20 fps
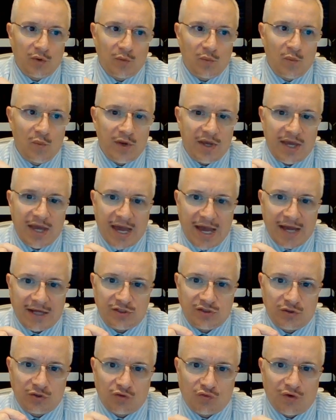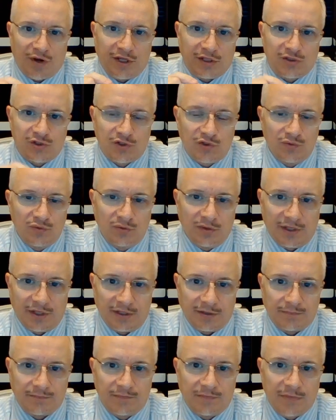we had to create
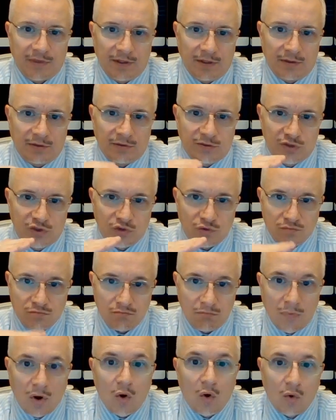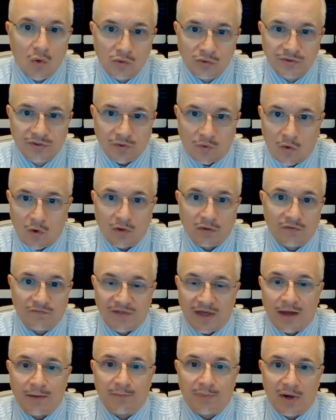tooling to mold all of
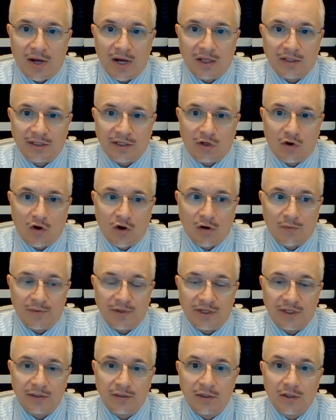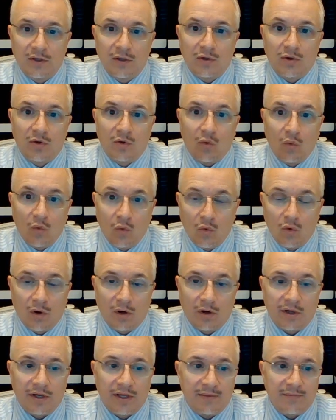that polycarbonate,
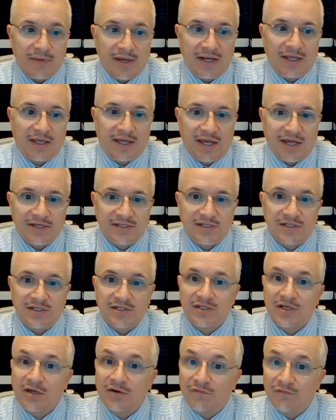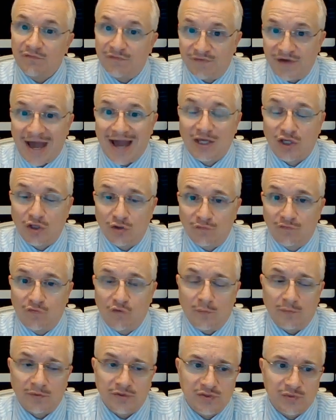or in many cases, vacuum
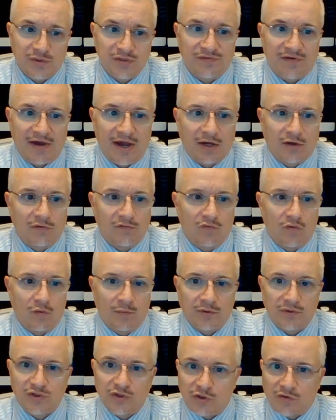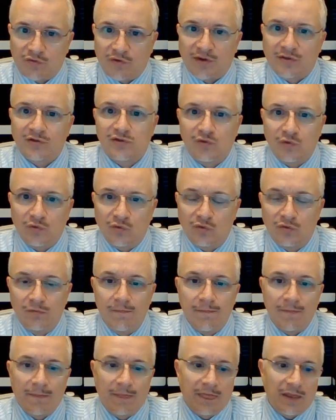forming. So what's vacuum forming? So you create the tool,
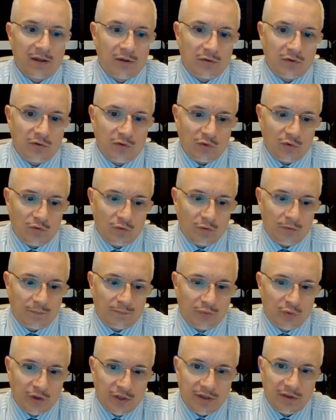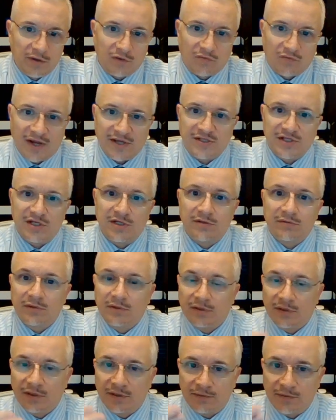you put in the resin,
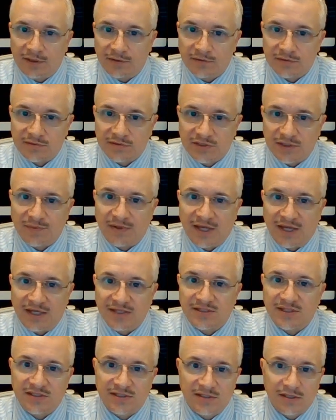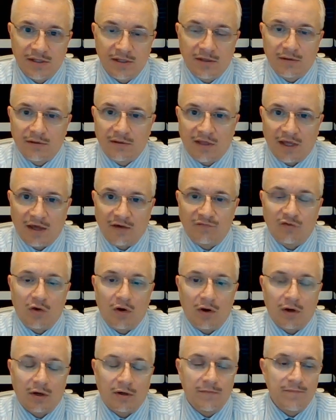in some cases,
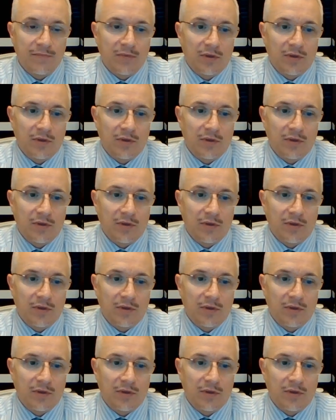Kevlar,